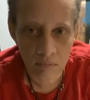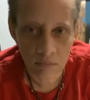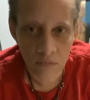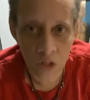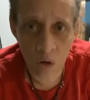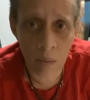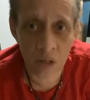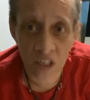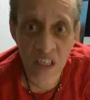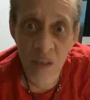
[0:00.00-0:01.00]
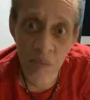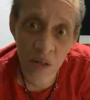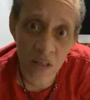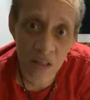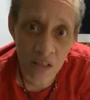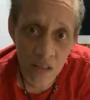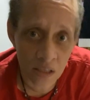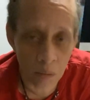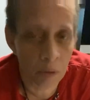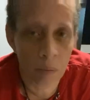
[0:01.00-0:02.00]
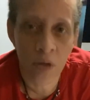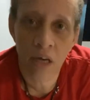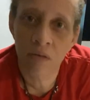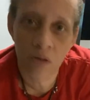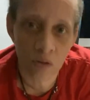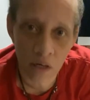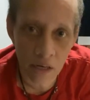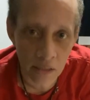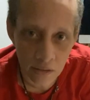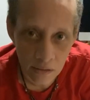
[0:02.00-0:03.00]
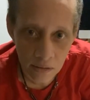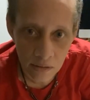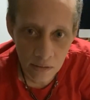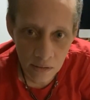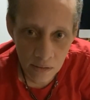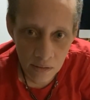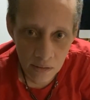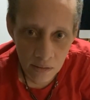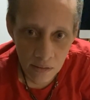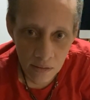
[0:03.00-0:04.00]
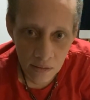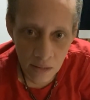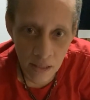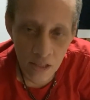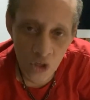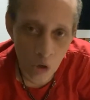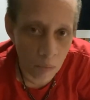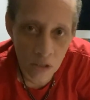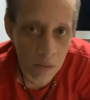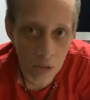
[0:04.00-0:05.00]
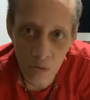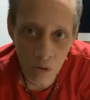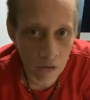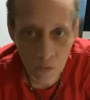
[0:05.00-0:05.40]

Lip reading: You able to shit and piss. Some people can't even do that. Like, it's so much to be grateful